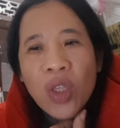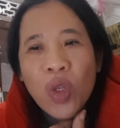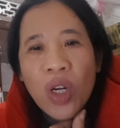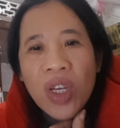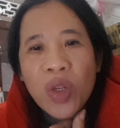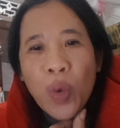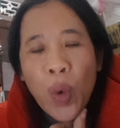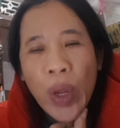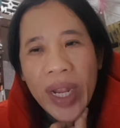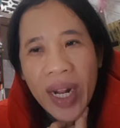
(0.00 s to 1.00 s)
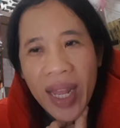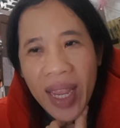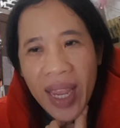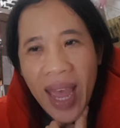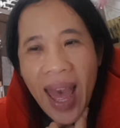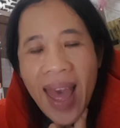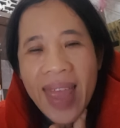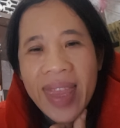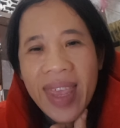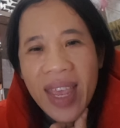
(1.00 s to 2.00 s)
to learn quickly
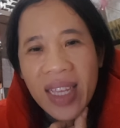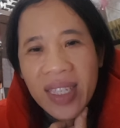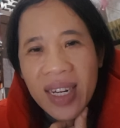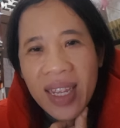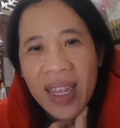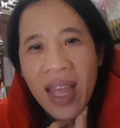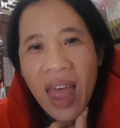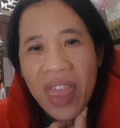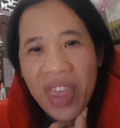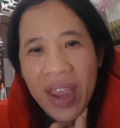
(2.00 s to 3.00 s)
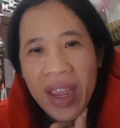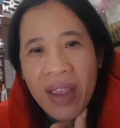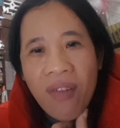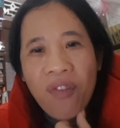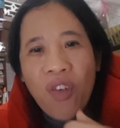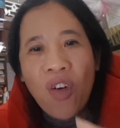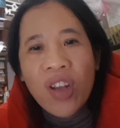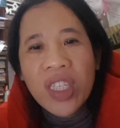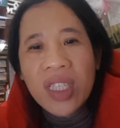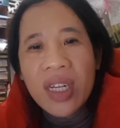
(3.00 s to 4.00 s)
and easily? Thanks for
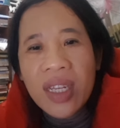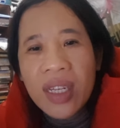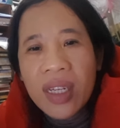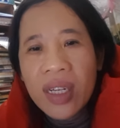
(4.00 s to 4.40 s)
listening.